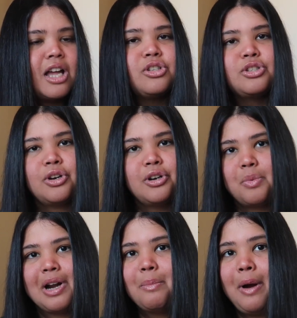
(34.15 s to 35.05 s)
I just don't know
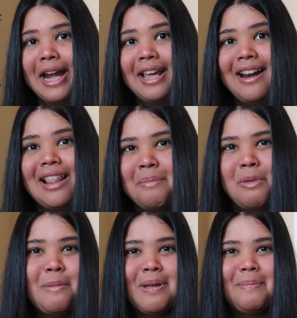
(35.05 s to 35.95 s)
what I'm writing it at the
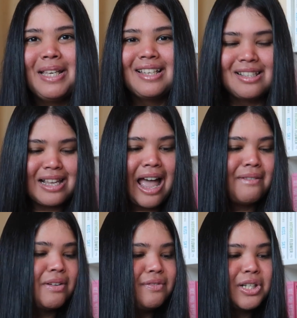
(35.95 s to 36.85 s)
moment because I
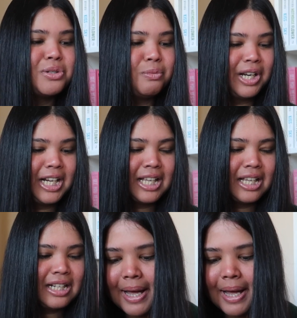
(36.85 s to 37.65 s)
haven't finished reading it.